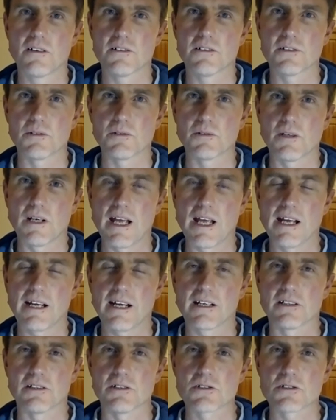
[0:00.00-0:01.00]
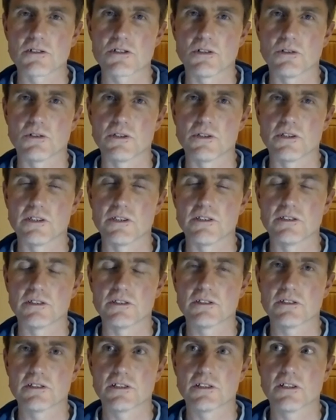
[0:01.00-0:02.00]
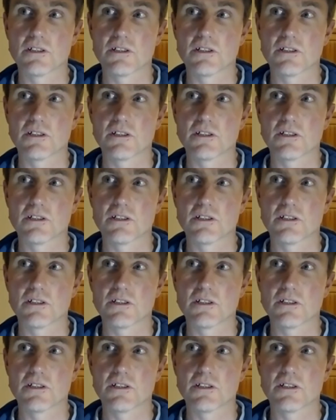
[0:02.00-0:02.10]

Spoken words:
your neck and your shoulders,